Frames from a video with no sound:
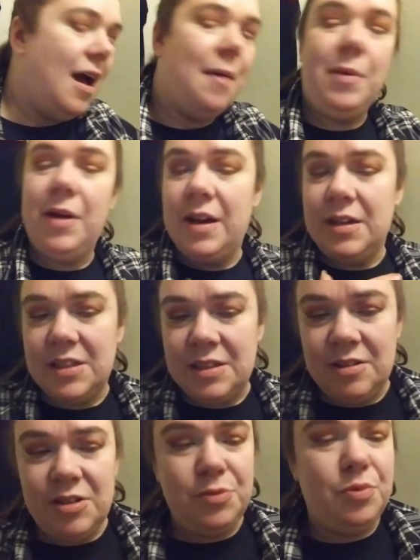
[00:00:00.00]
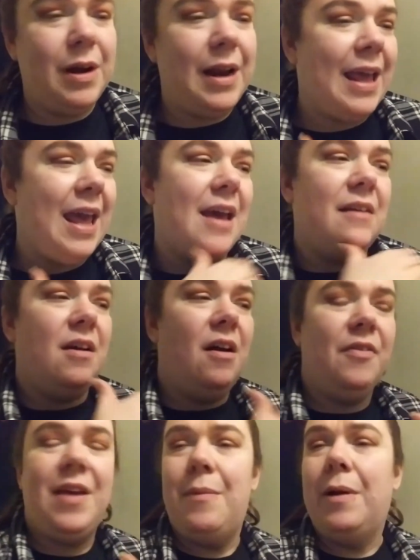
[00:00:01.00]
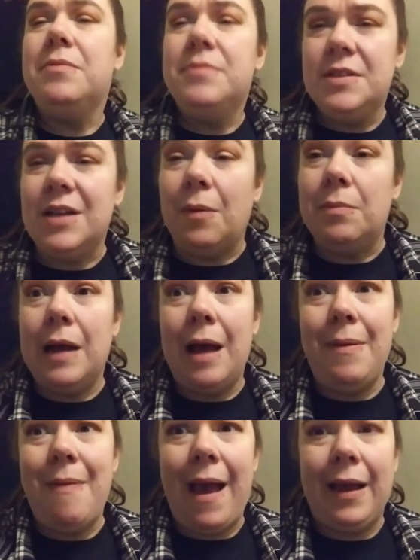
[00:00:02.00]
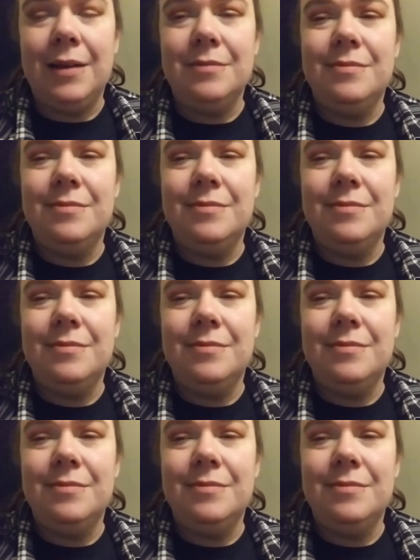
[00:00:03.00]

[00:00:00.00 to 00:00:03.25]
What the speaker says: I'm going to just do what I can off camera. So, I'll be back.